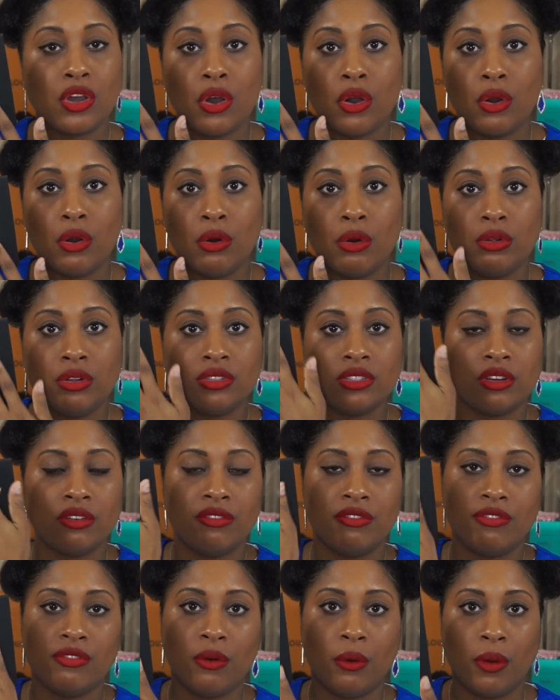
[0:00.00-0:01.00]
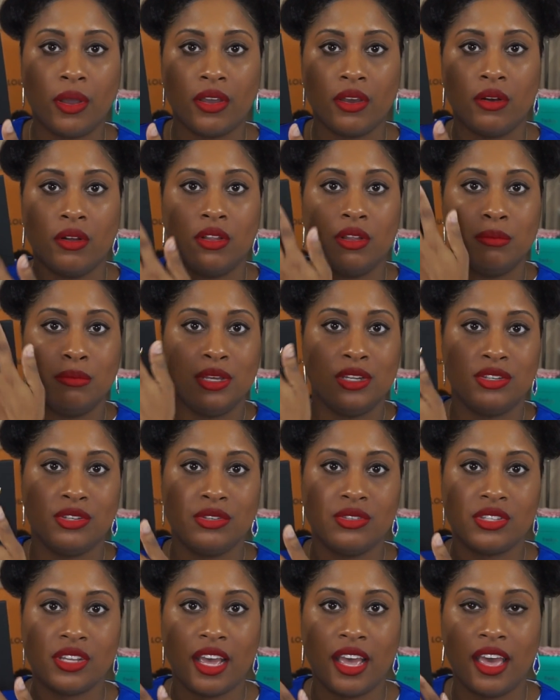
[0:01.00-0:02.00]
gold foil
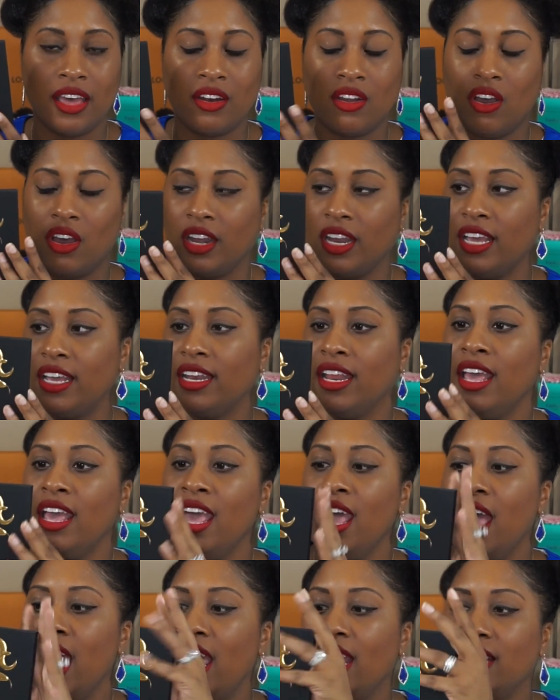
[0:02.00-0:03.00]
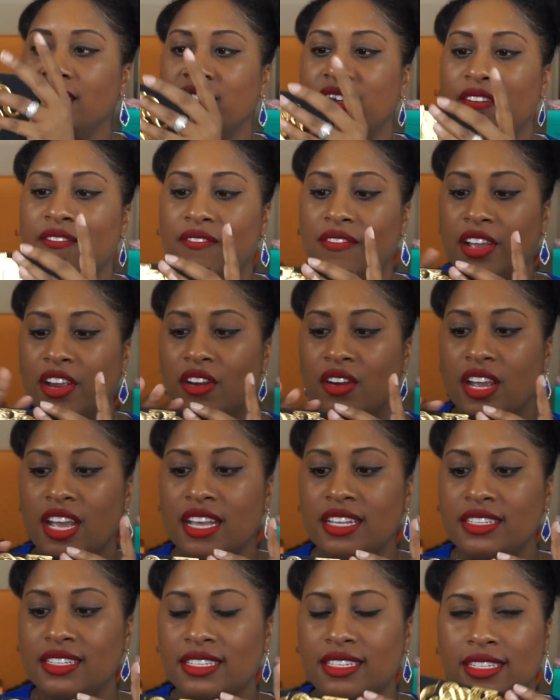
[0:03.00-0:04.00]
Medusa head on it, and it's
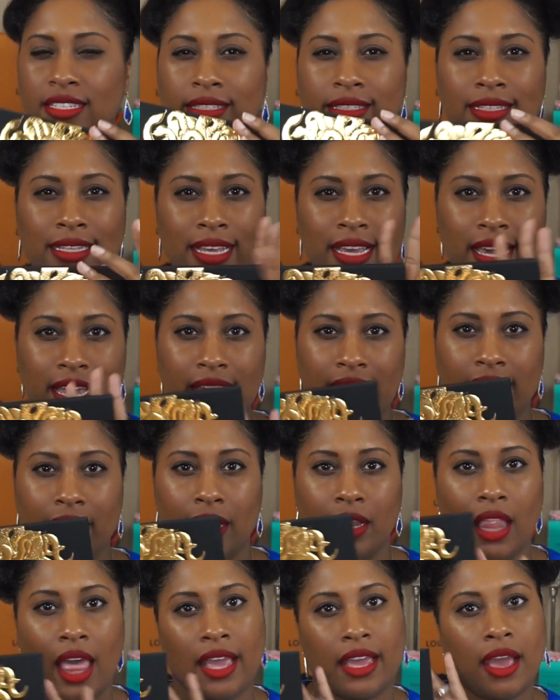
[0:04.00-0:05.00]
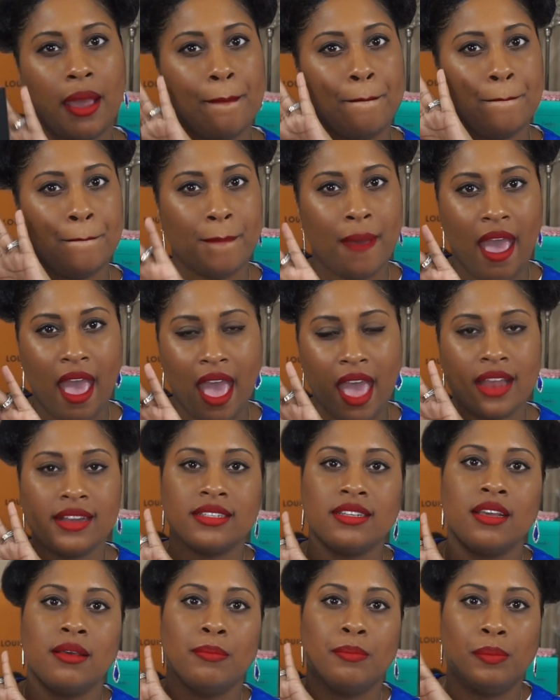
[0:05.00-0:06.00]
very sleek, like
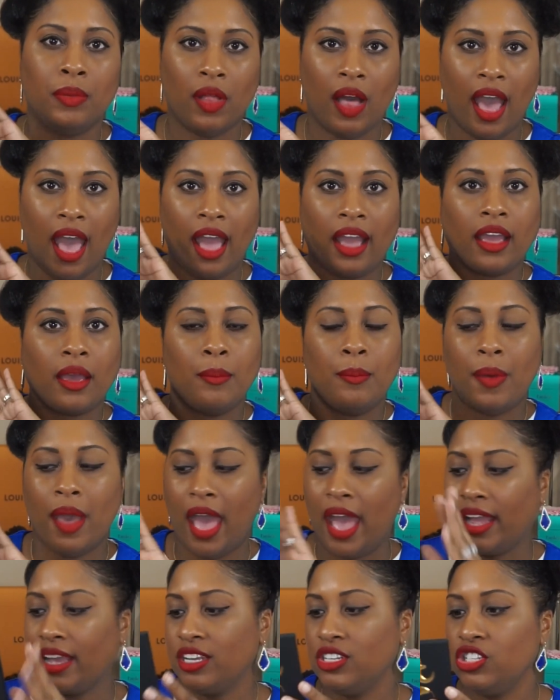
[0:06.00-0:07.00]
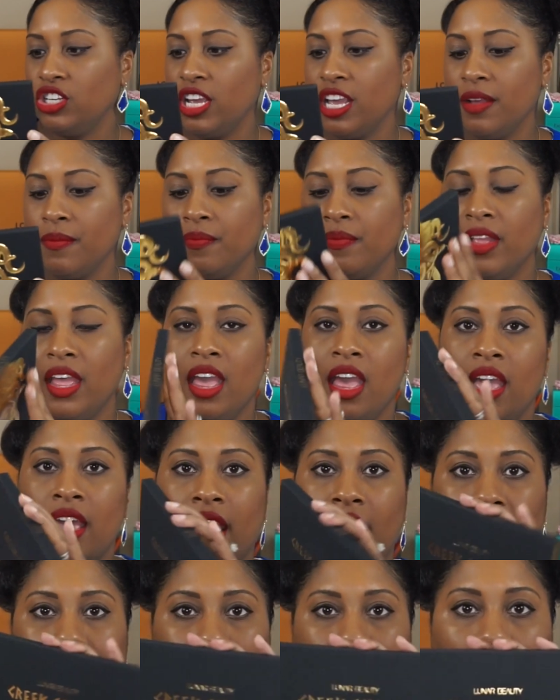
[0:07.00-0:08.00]
matte black packaging.
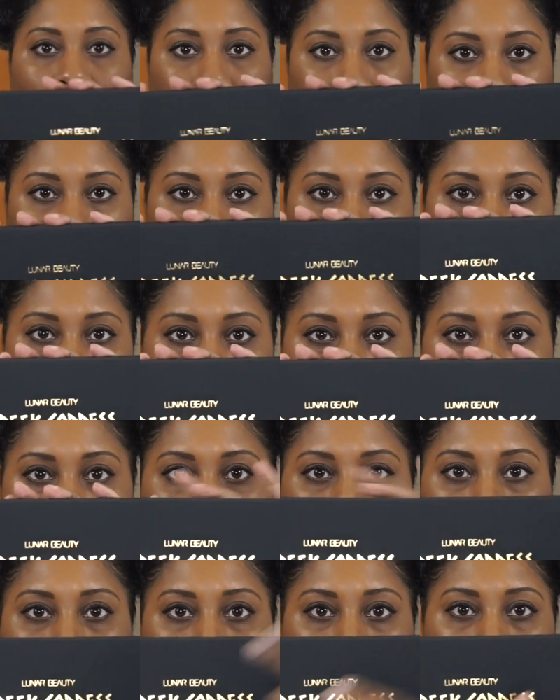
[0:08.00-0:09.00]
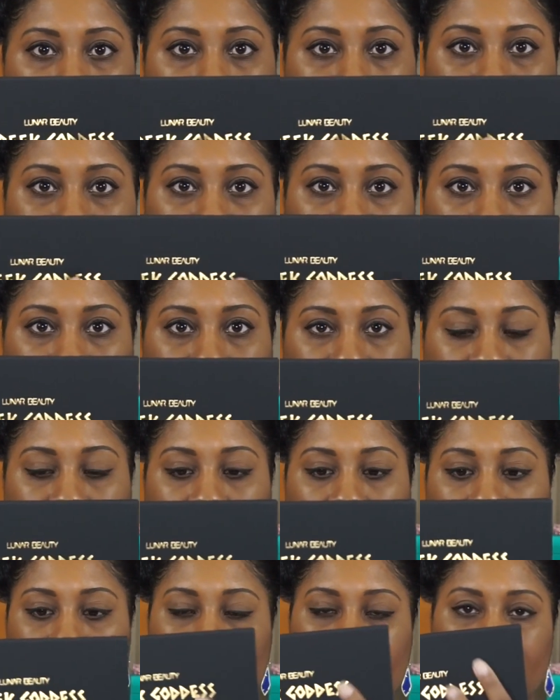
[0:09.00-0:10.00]
And on the back, it has Greek
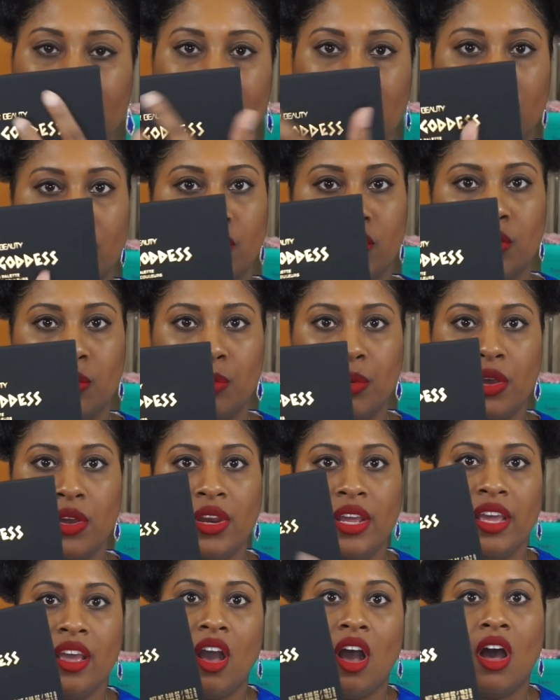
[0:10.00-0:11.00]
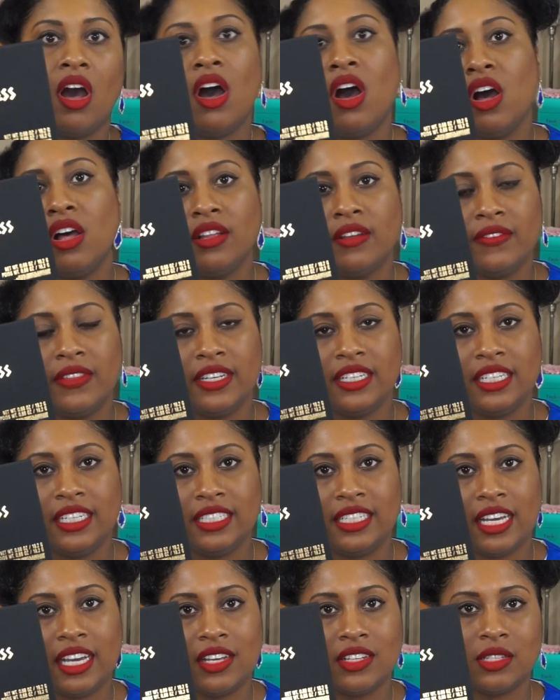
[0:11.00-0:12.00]
Goddess, Lunar Beauty, all of the
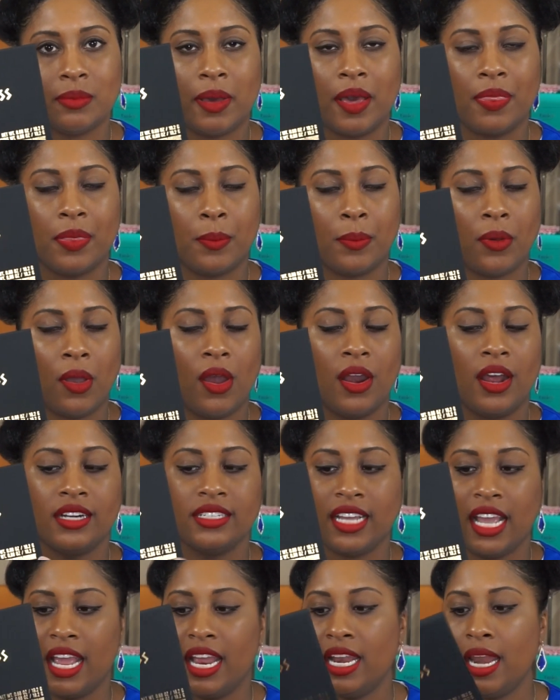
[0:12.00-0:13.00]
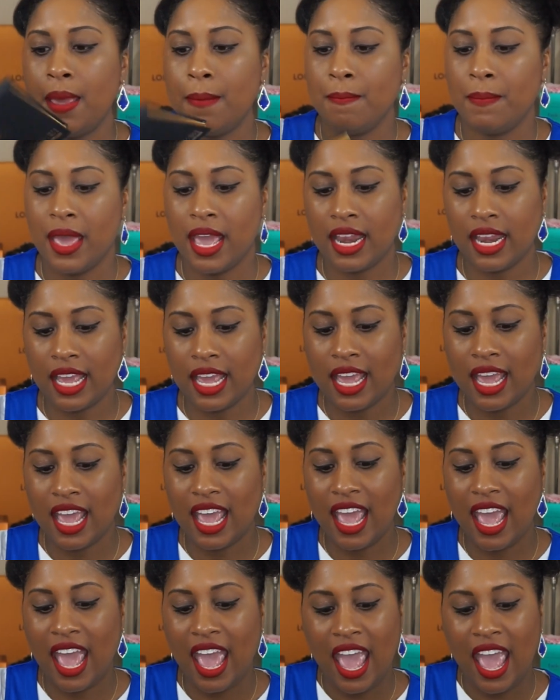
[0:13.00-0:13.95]
details about the product in Manny.